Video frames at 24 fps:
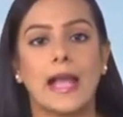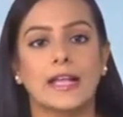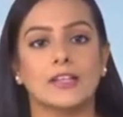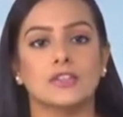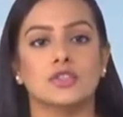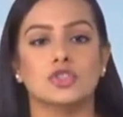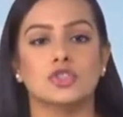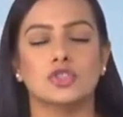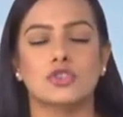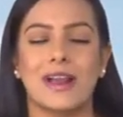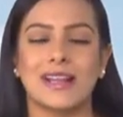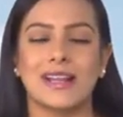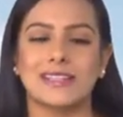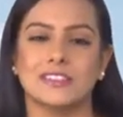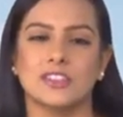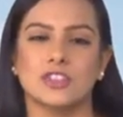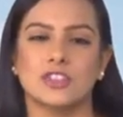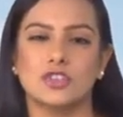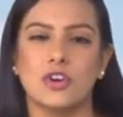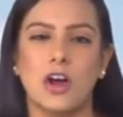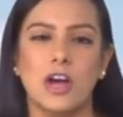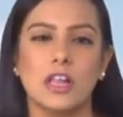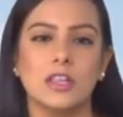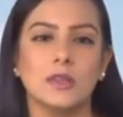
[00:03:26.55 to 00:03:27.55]
extract the
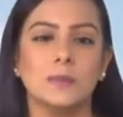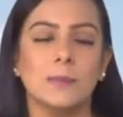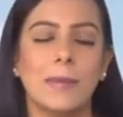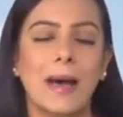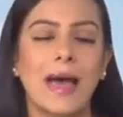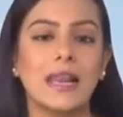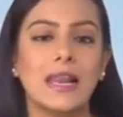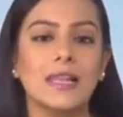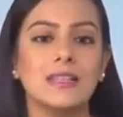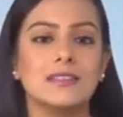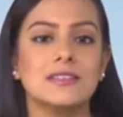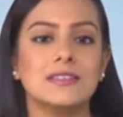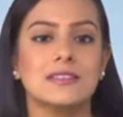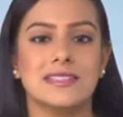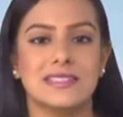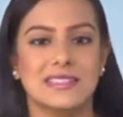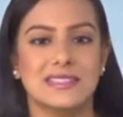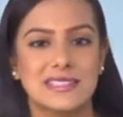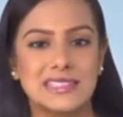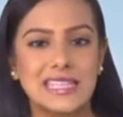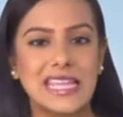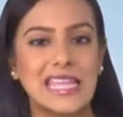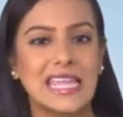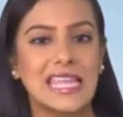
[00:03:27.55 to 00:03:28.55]
trial balance to
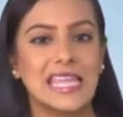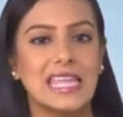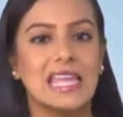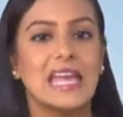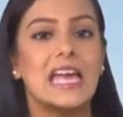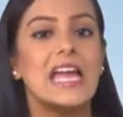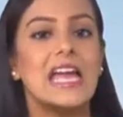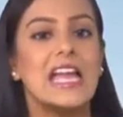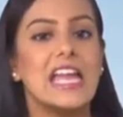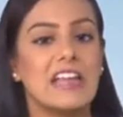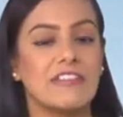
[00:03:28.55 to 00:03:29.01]
see